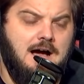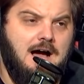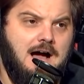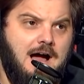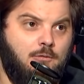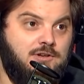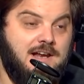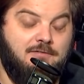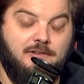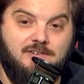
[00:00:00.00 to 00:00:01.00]
I would
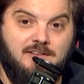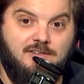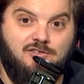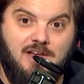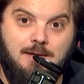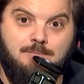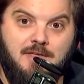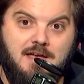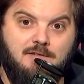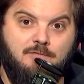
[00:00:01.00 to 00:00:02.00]
definitely say the same
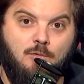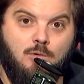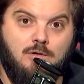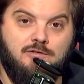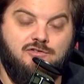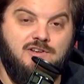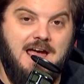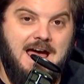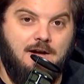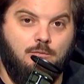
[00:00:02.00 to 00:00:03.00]
thing for
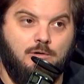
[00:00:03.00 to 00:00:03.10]
Seattle.